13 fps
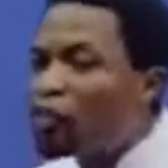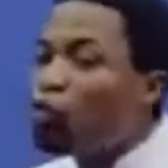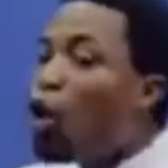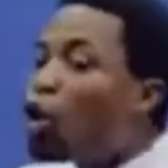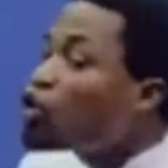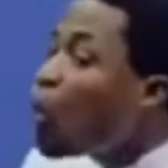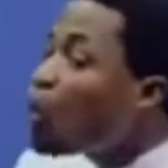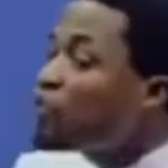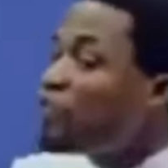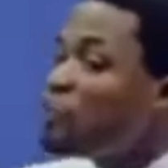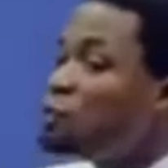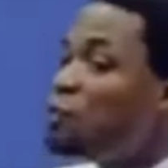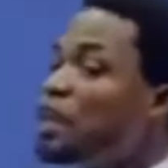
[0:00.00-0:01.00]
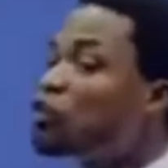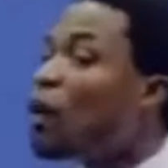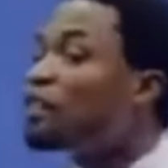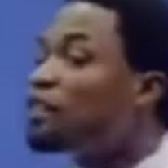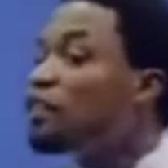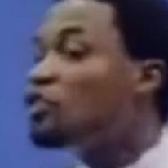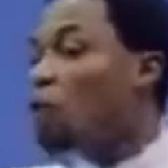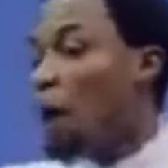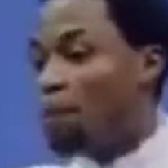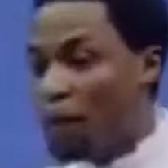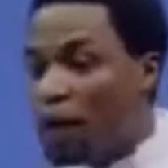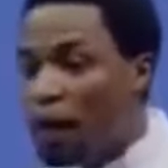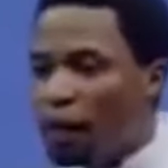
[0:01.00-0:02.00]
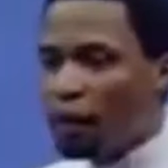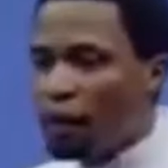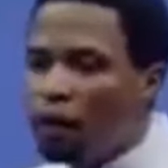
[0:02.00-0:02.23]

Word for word: is what causes spiritual things to appear.